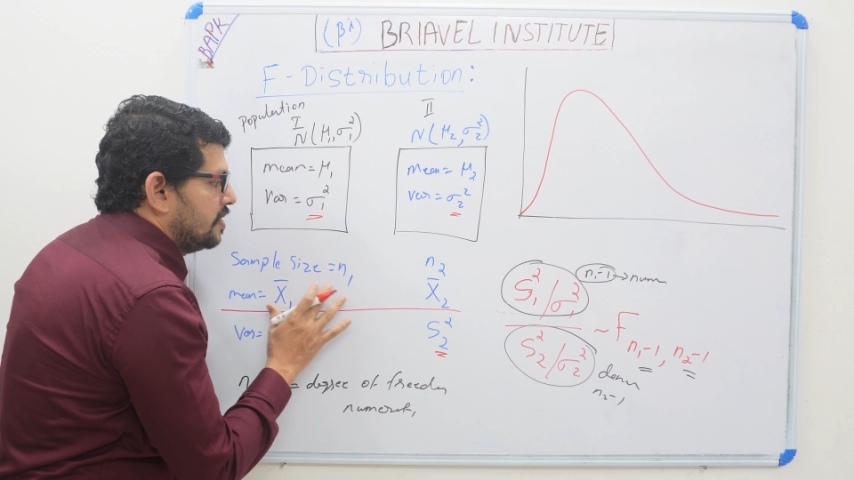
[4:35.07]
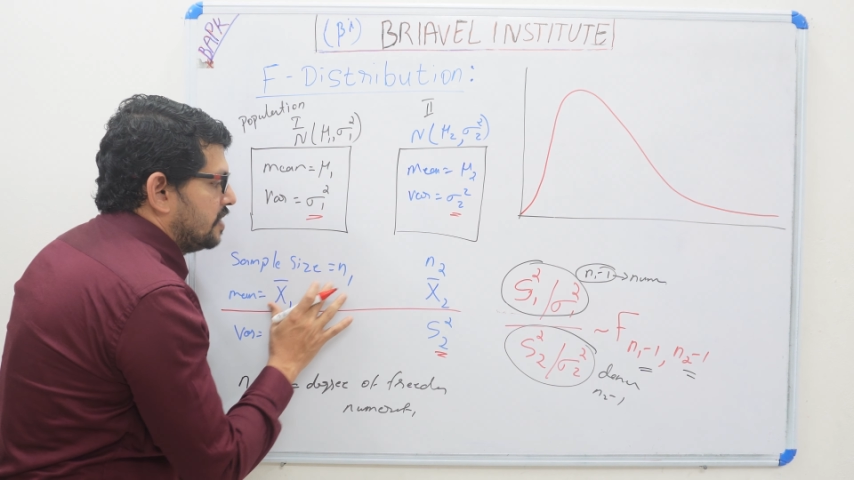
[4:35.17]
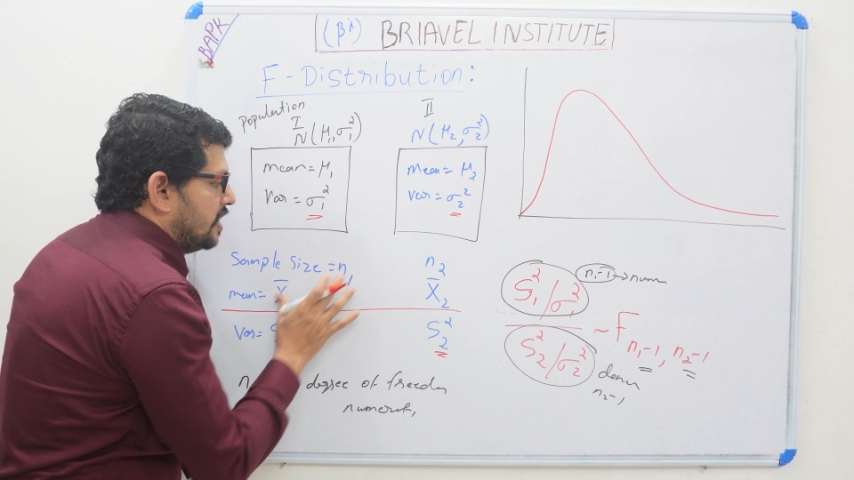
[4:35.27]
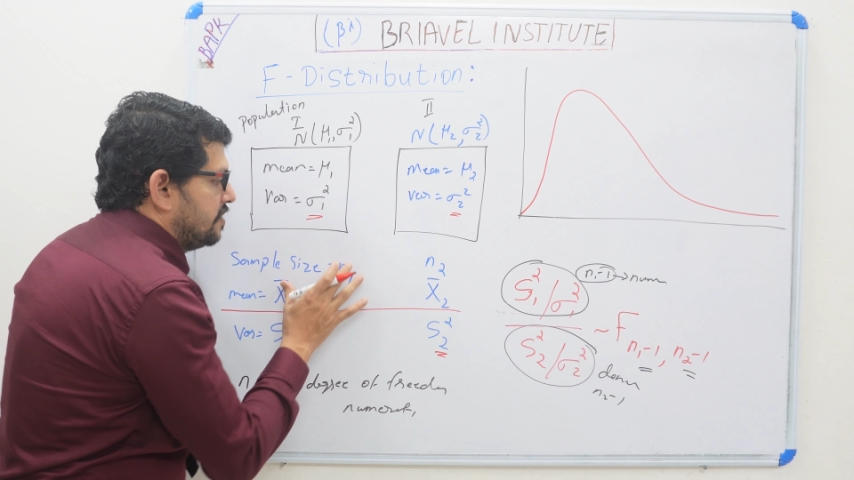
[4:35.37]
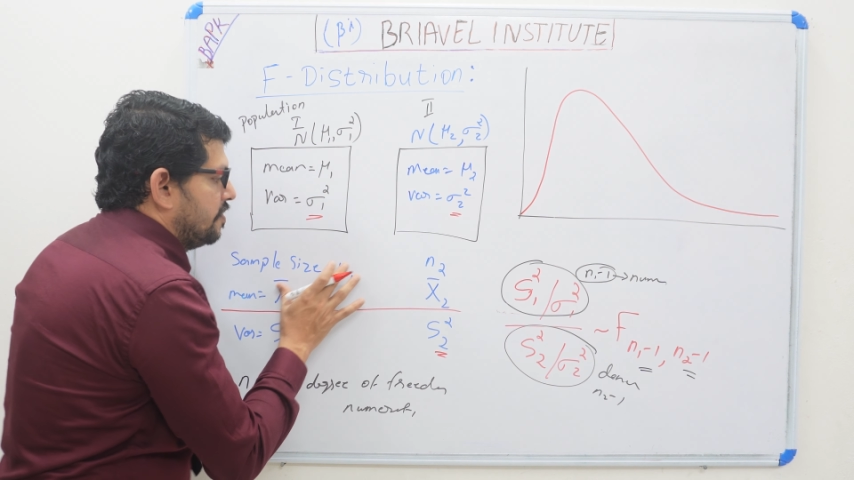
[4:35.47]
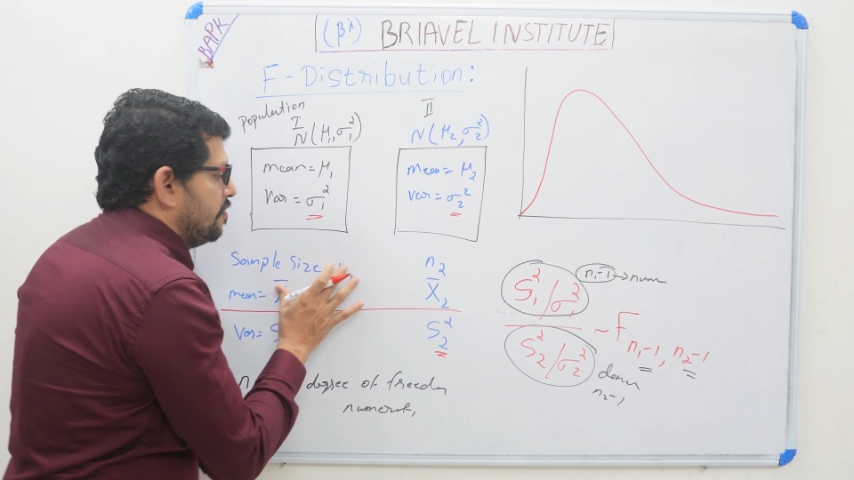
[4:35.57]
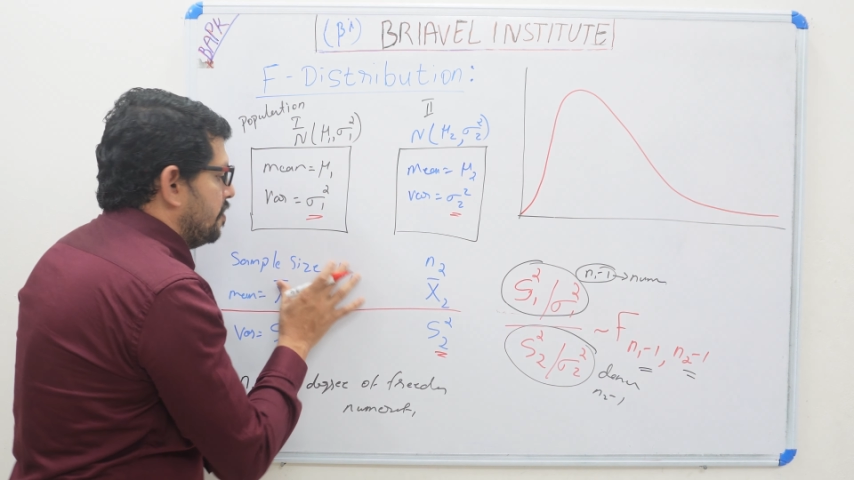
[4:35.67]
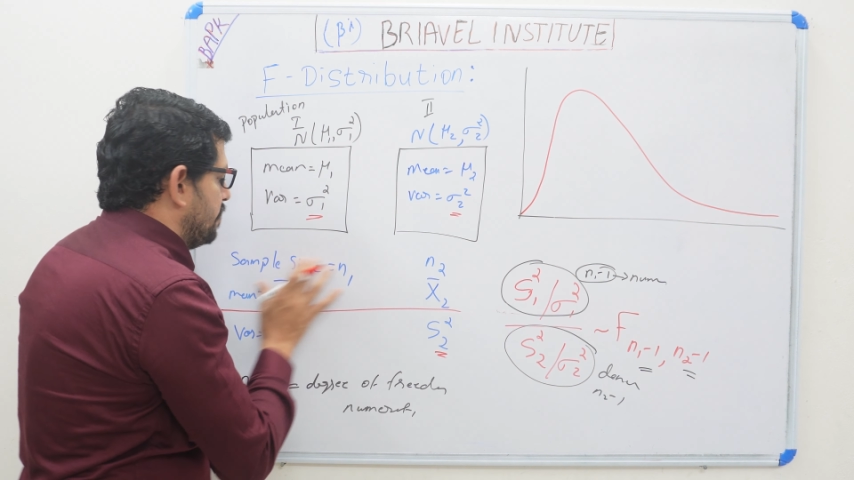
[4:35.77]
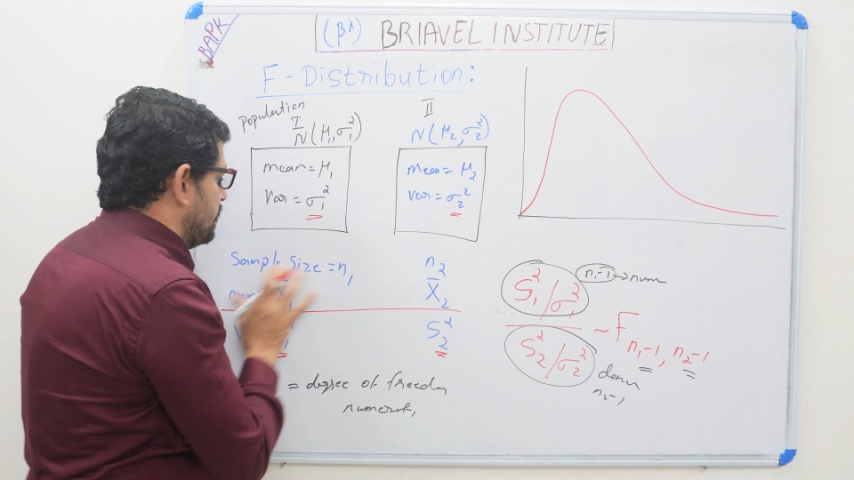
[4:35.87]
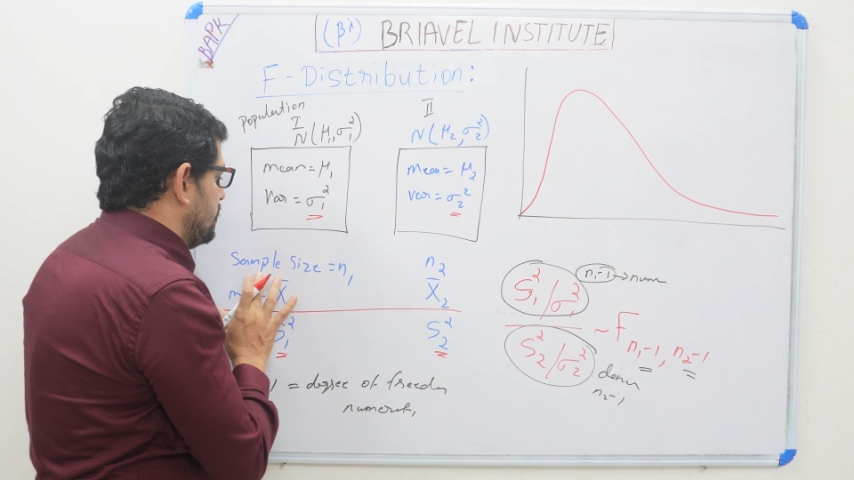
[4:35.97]

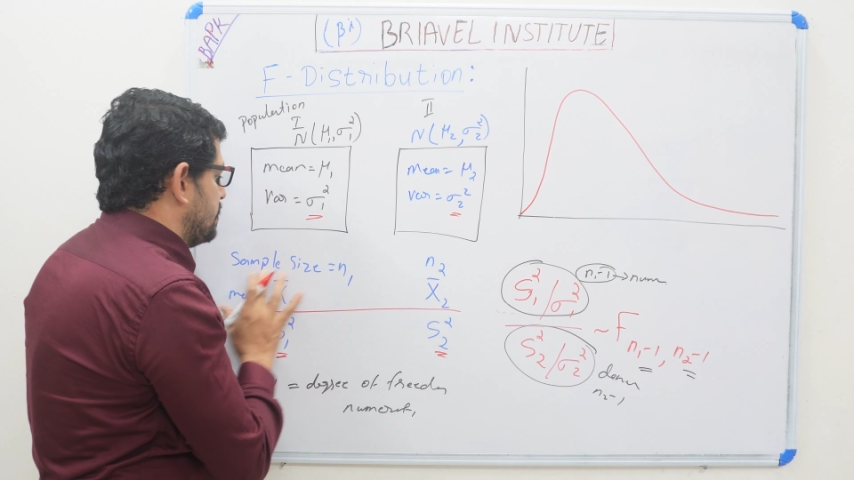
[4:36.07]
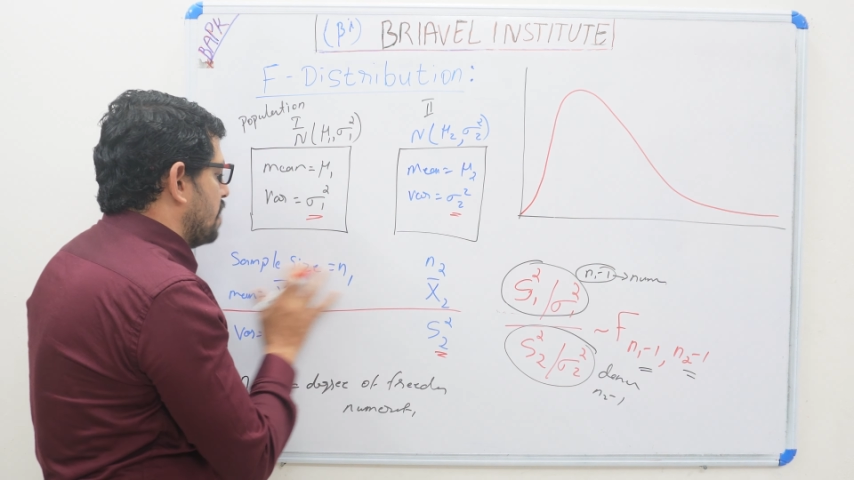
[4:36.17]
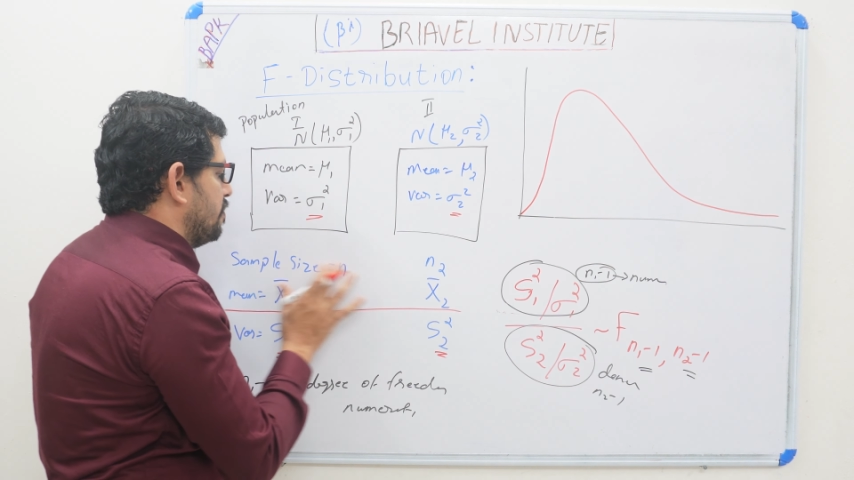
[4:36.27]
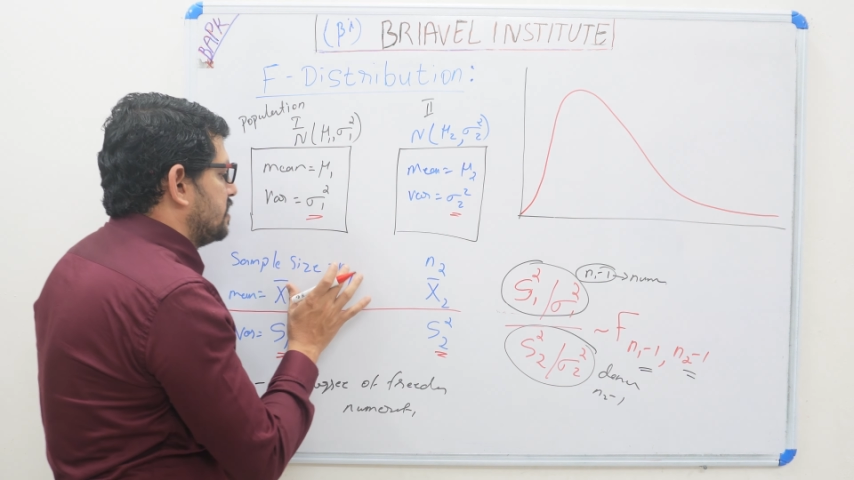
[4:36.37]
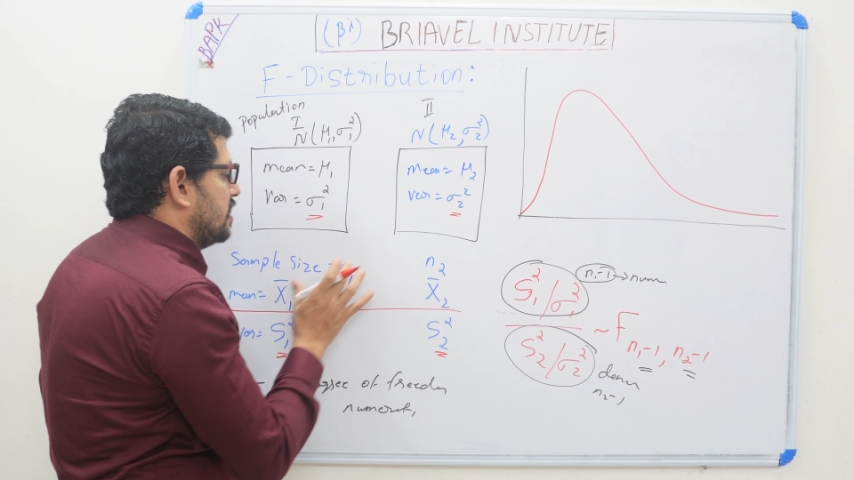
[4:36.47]
the sample